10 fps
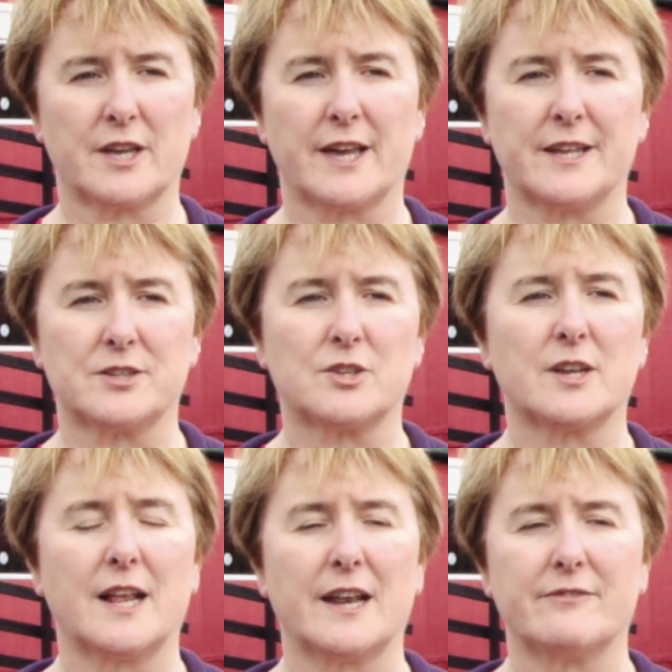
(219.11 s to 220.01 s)
aged
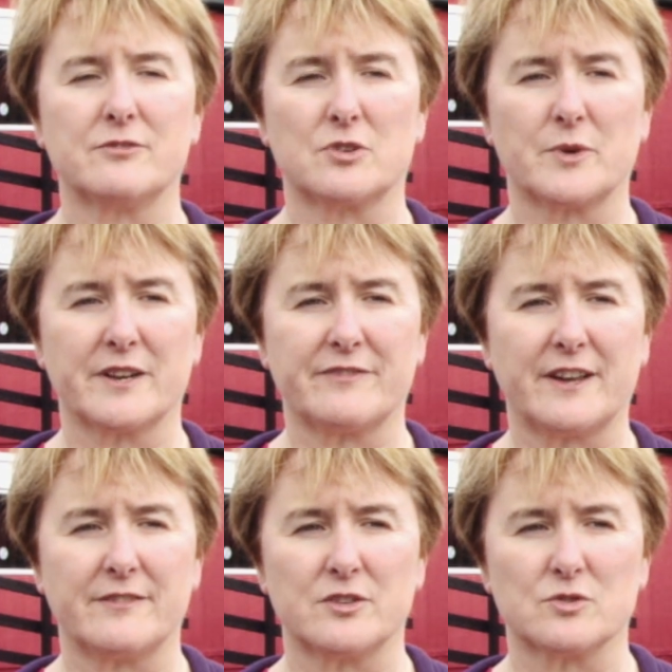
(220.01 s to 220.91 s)
11 to
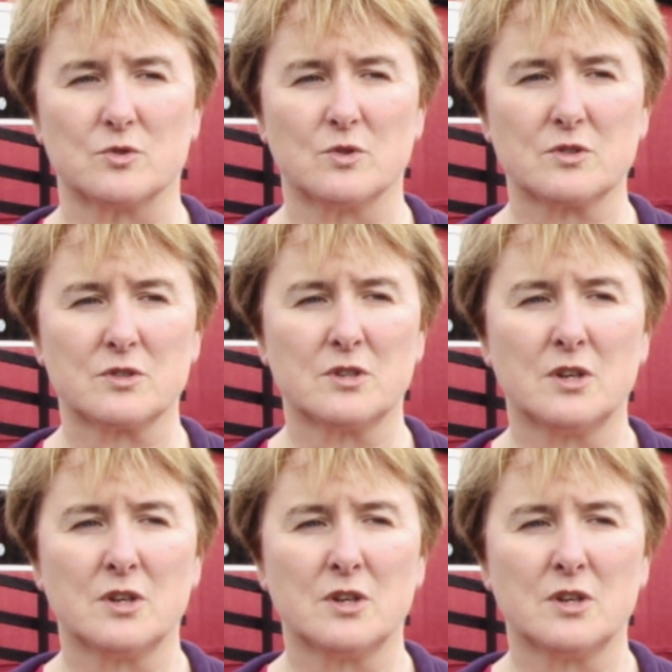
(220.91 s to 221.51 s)
25 years old,